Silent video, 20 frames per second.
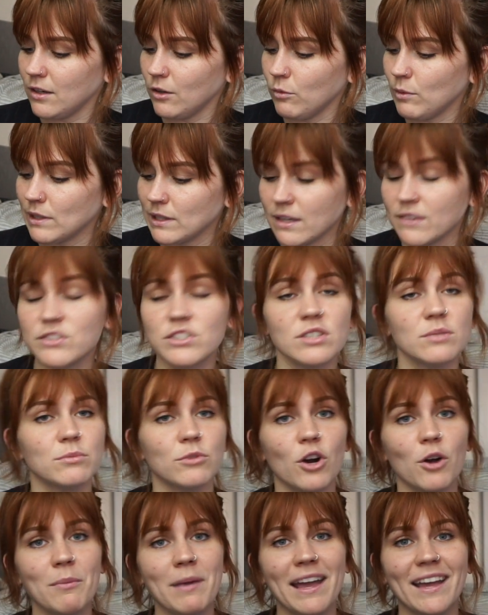We love some
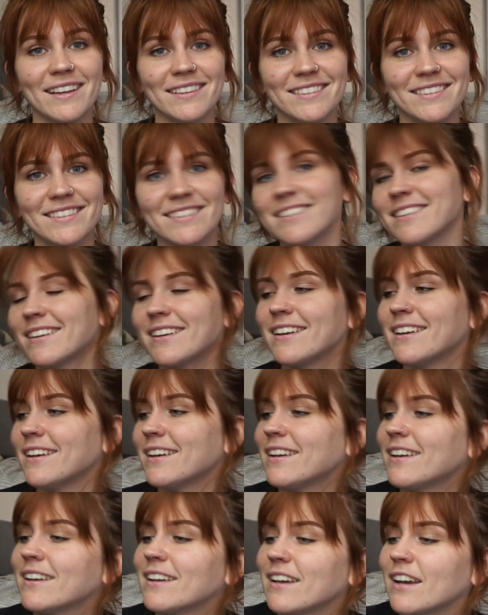romance.
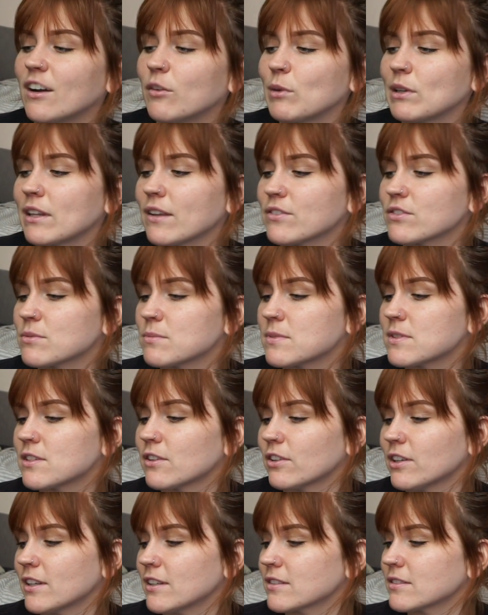And we love some
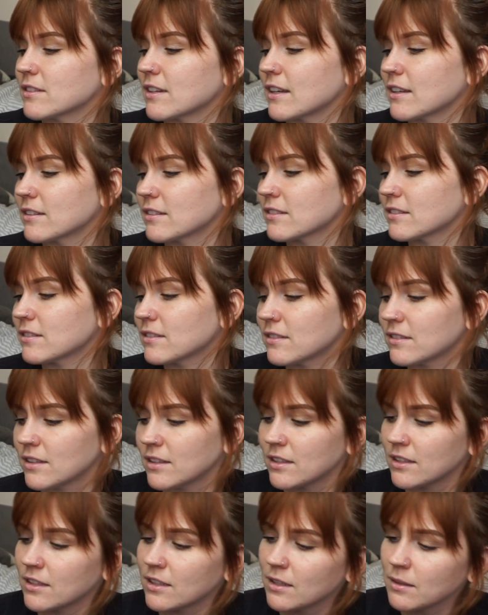seriousness,
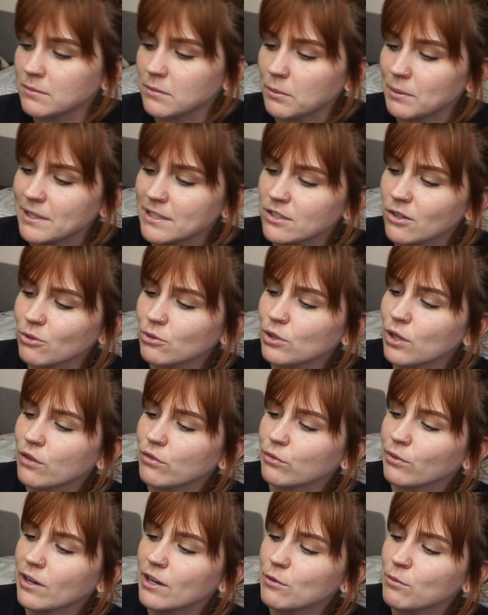but we don't
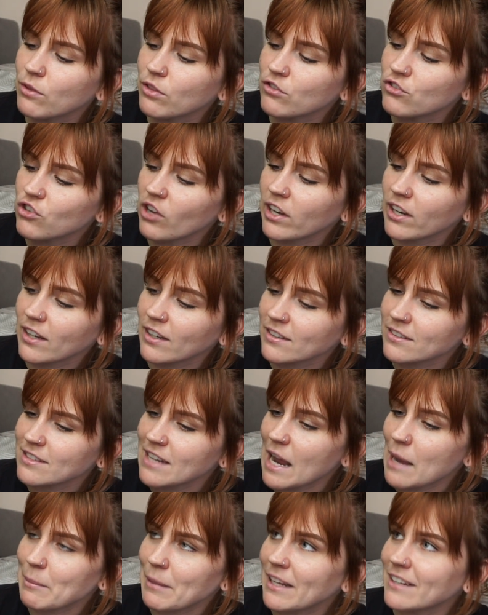love Read with Jenna,
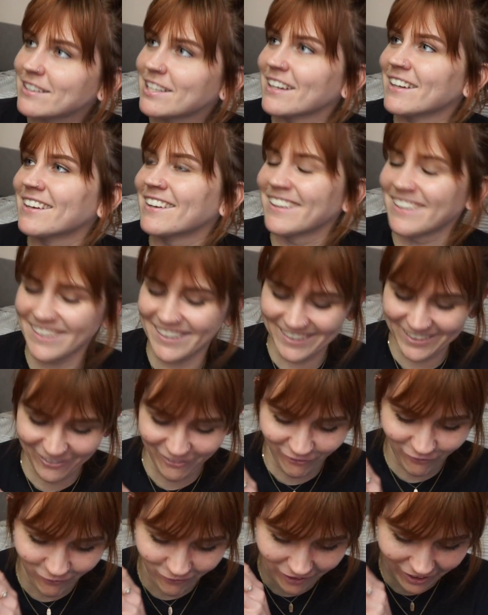damn it.
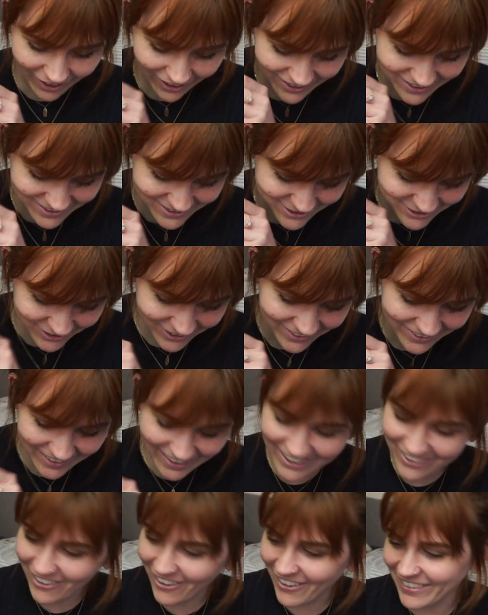Why is all
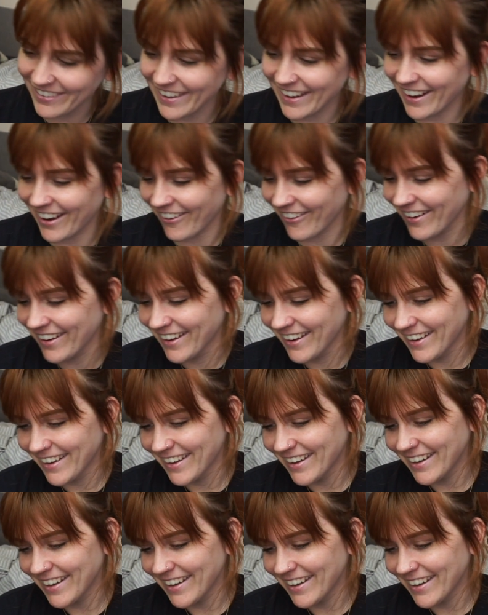that on there?